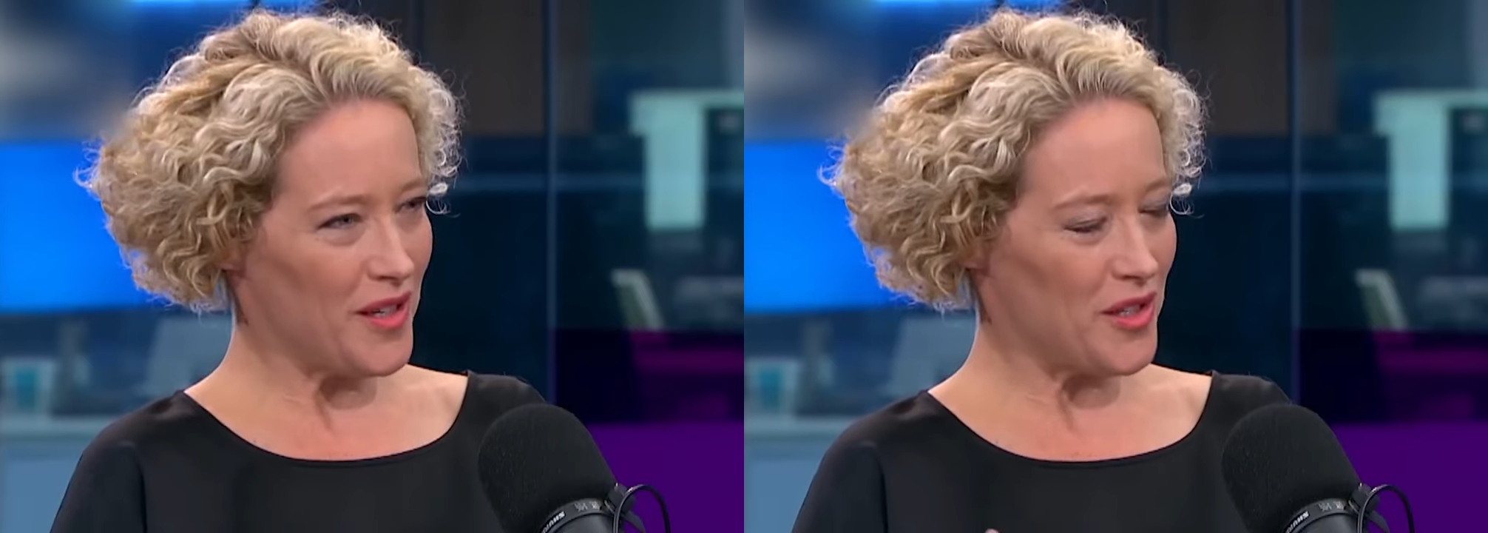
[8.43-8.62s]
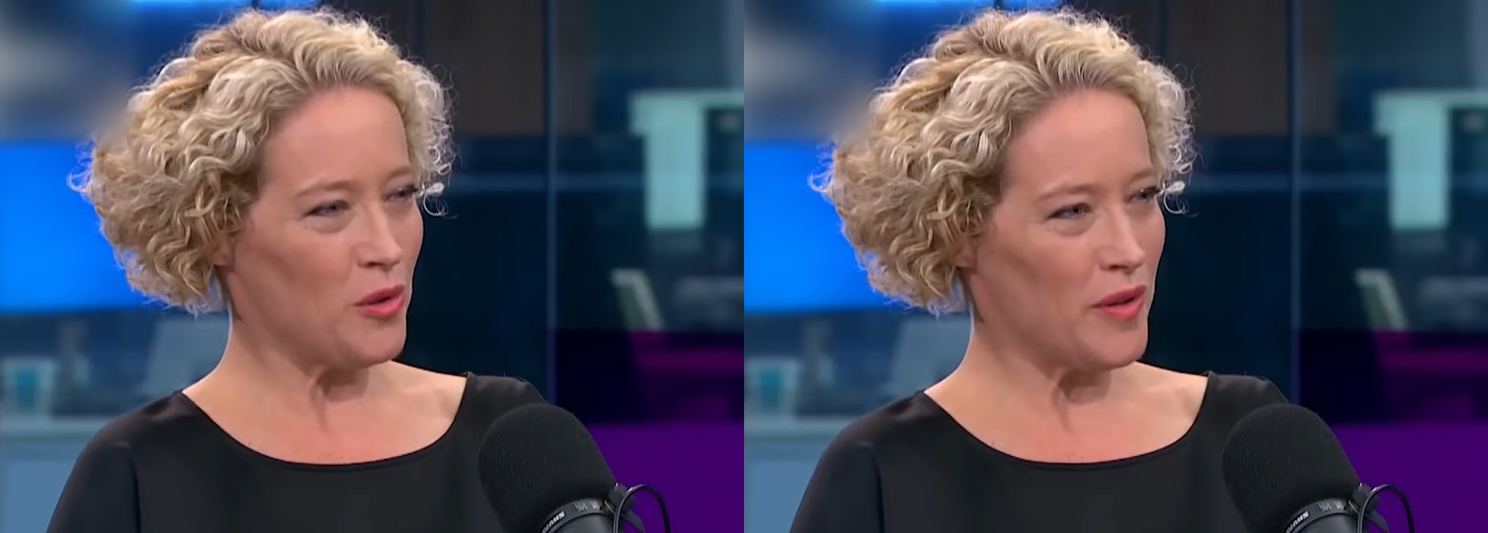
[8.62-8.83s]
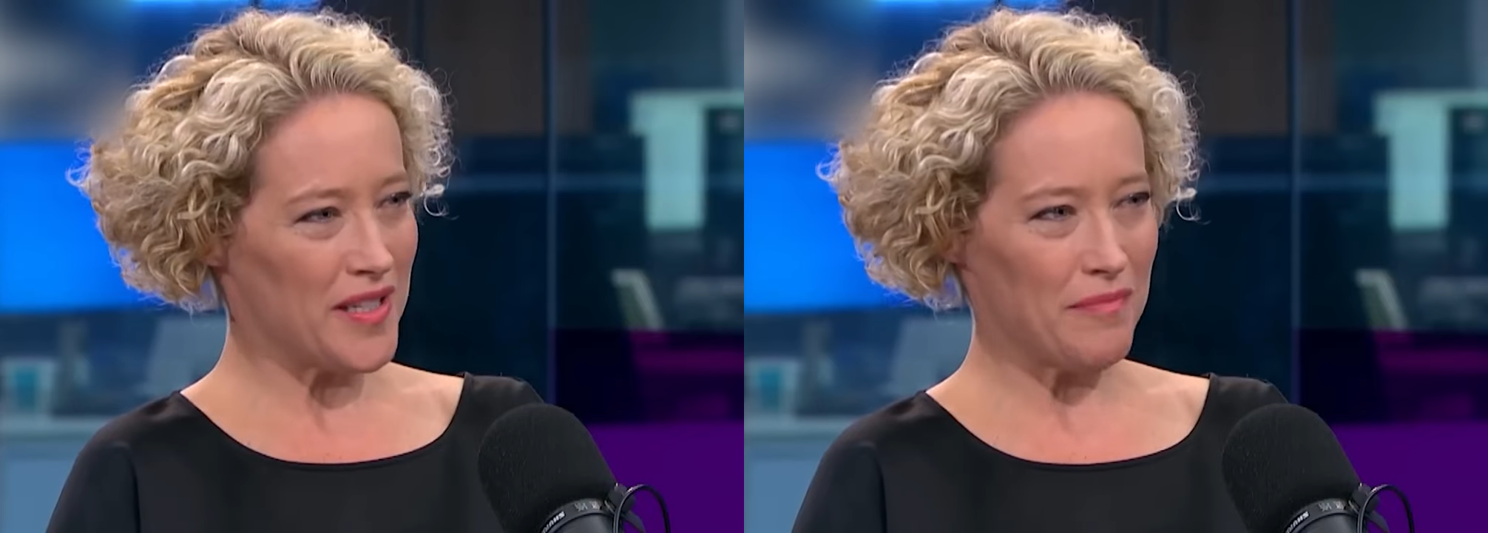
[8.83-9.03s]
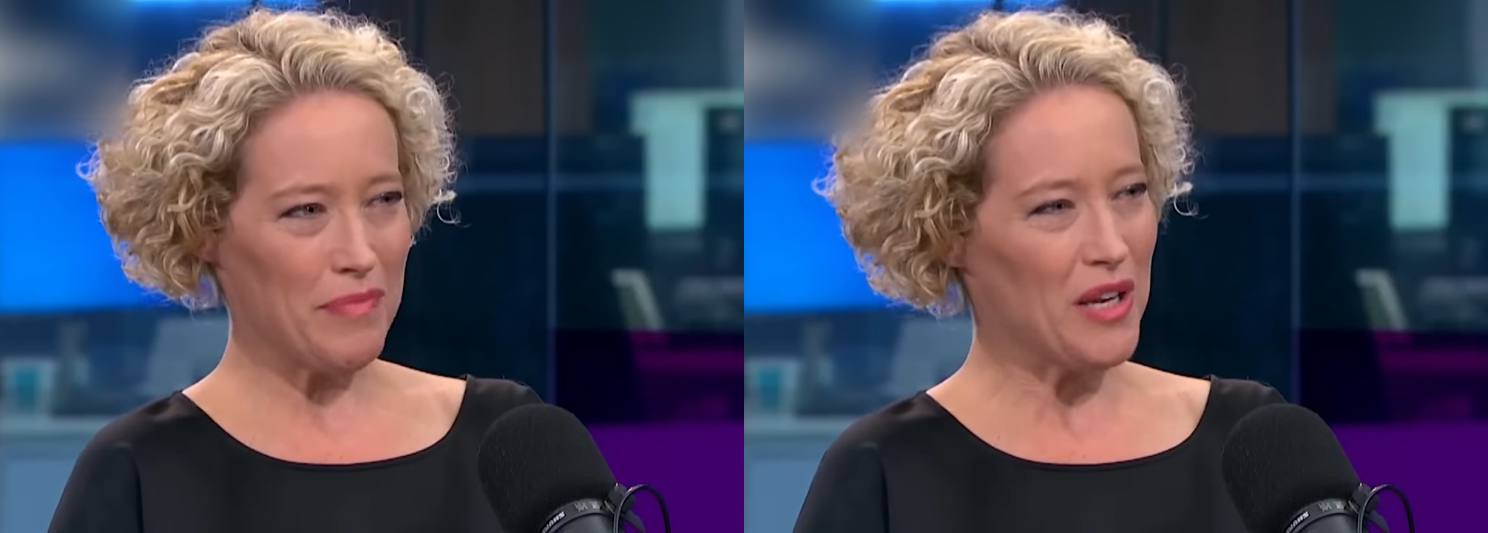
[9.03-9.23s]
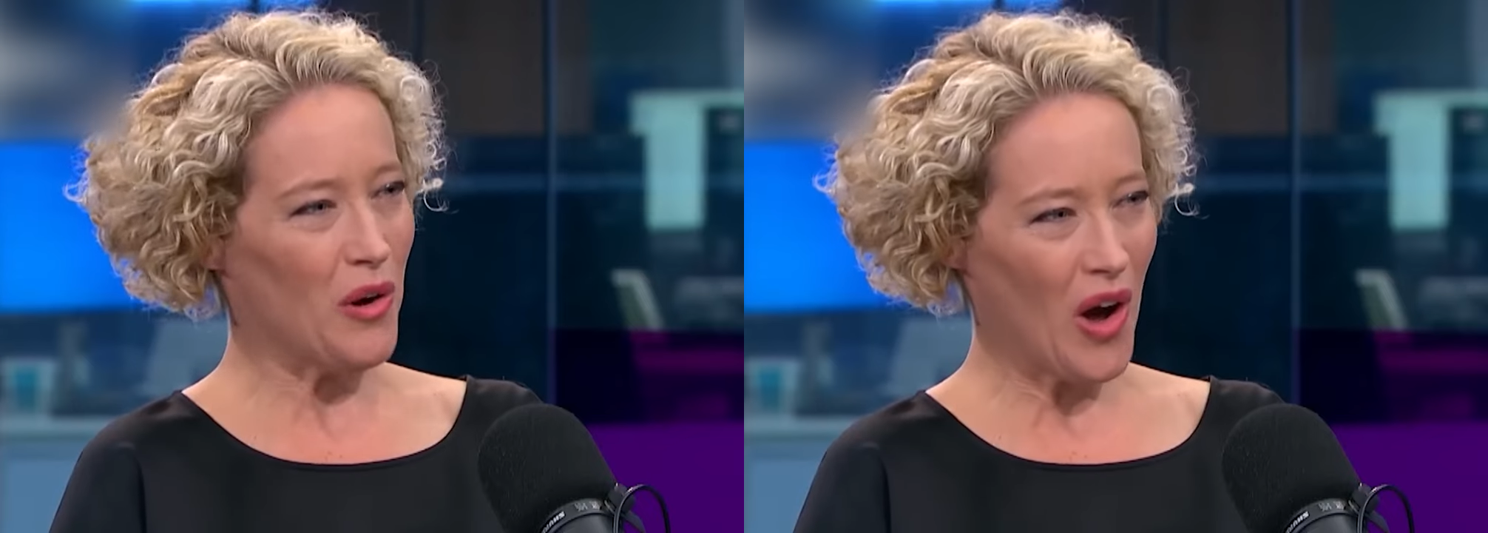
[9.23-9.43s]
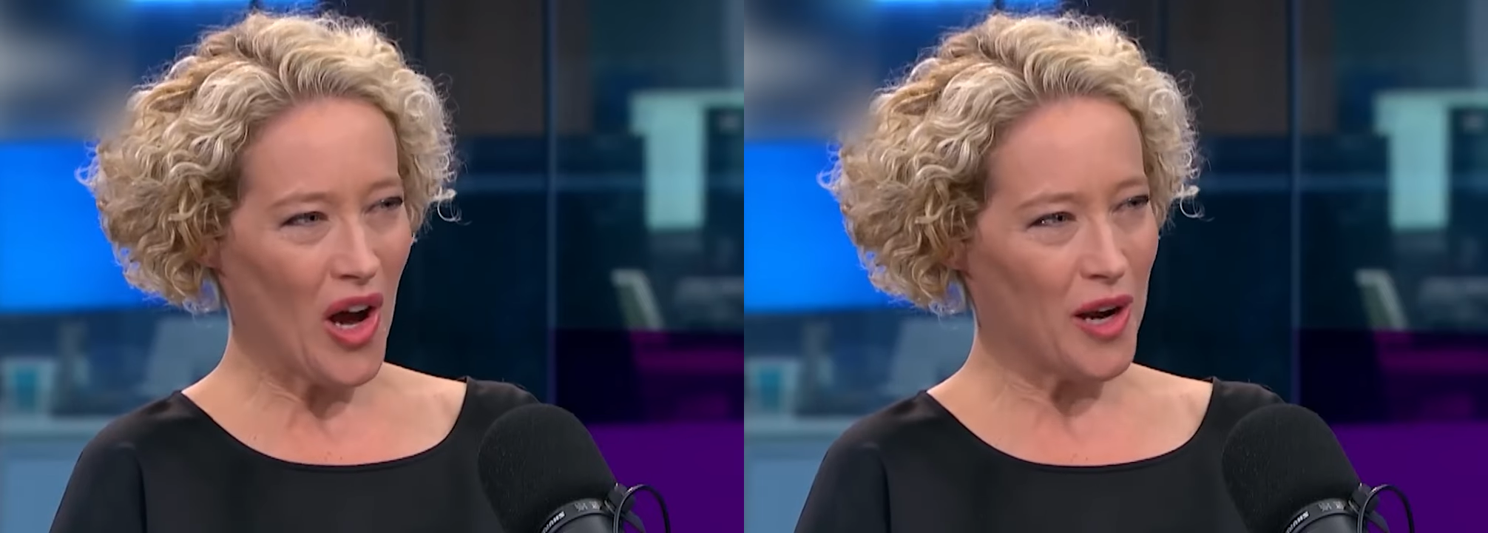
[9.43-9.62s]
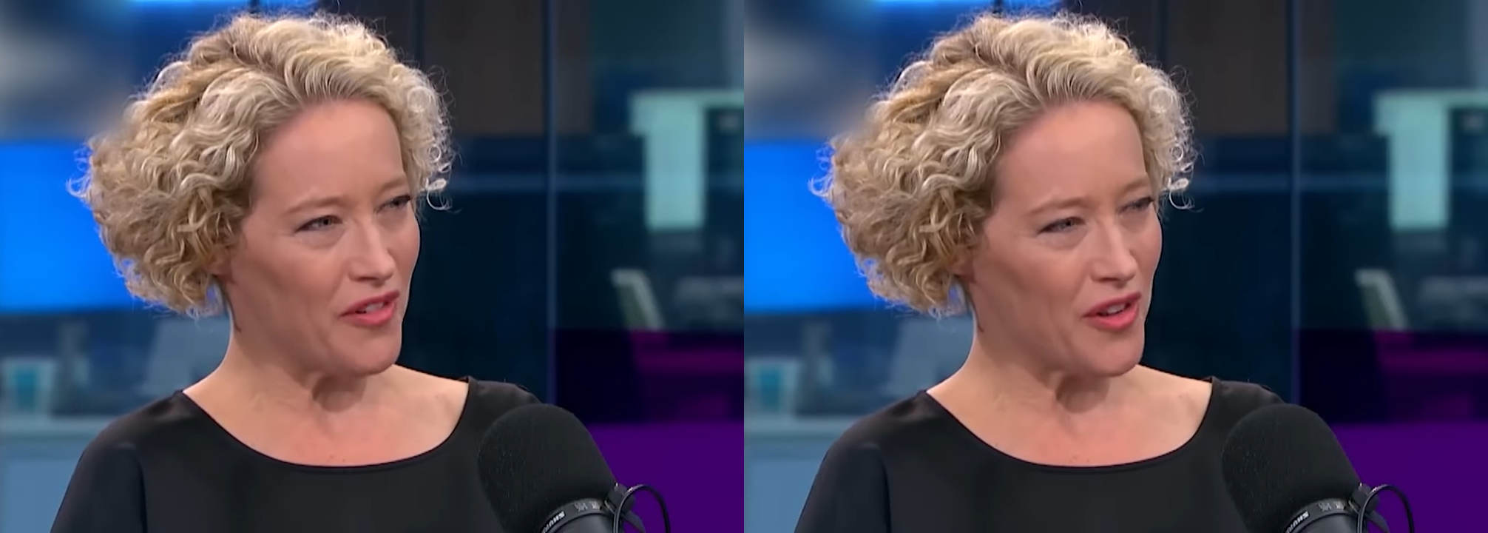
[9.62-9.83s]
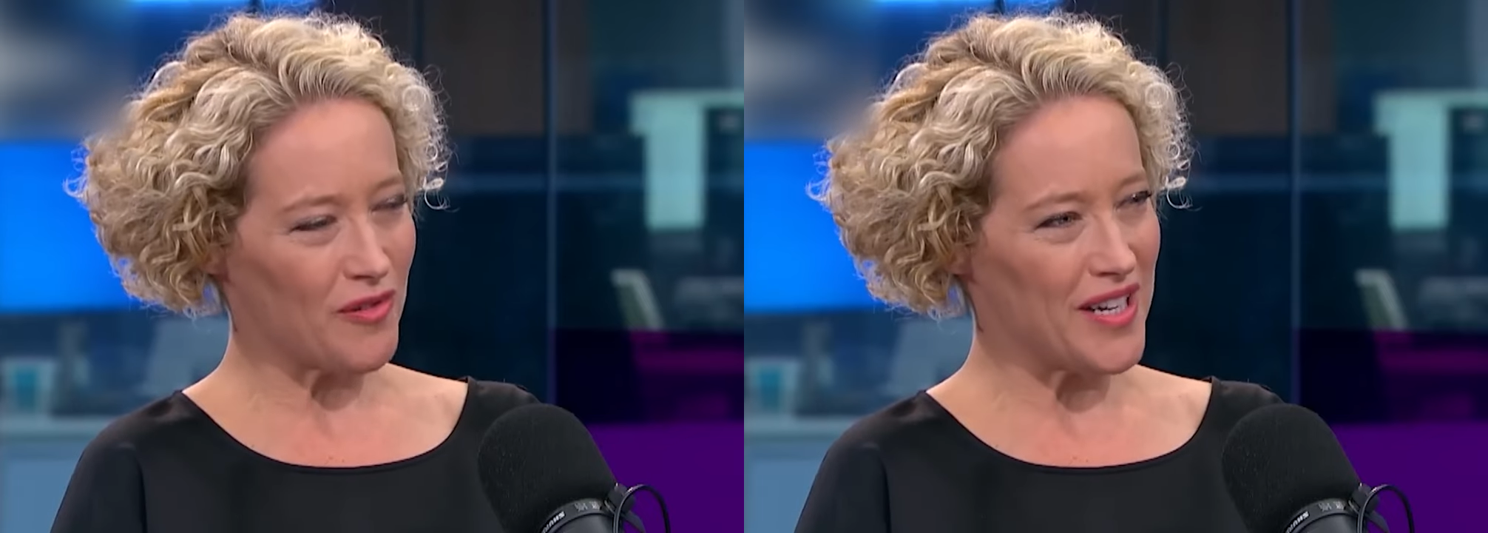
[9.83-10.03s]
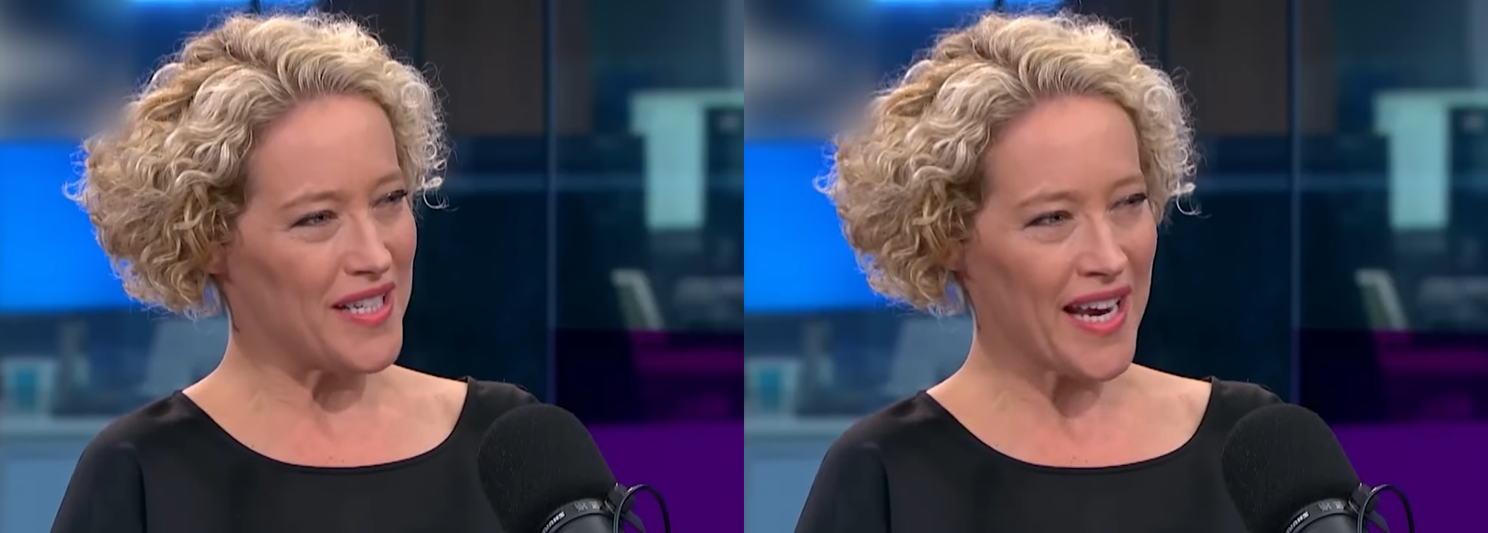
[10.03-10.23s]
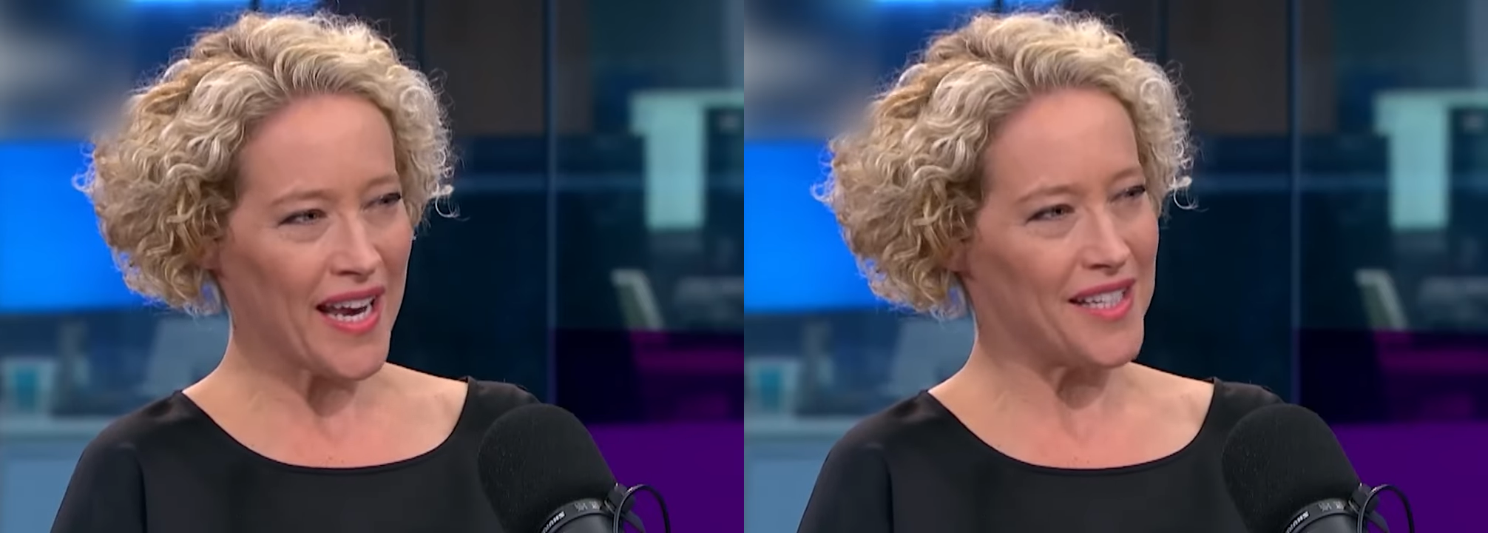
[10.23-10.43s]
the Tories have been your home for three
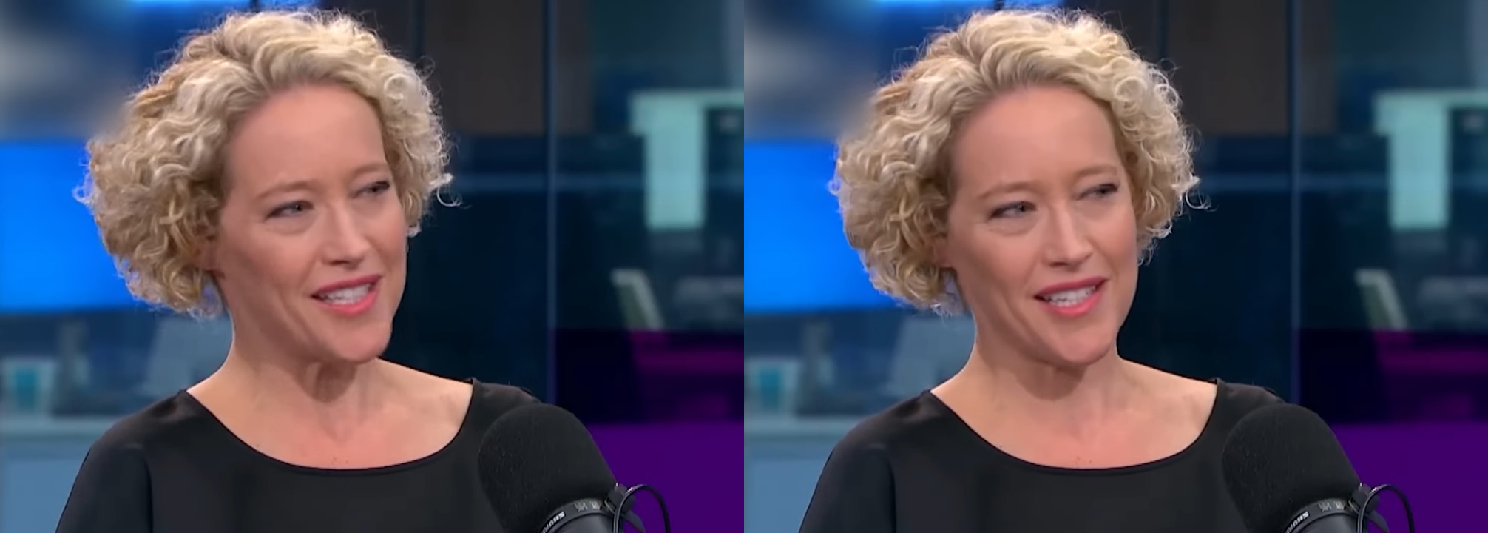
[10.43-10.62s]
decades.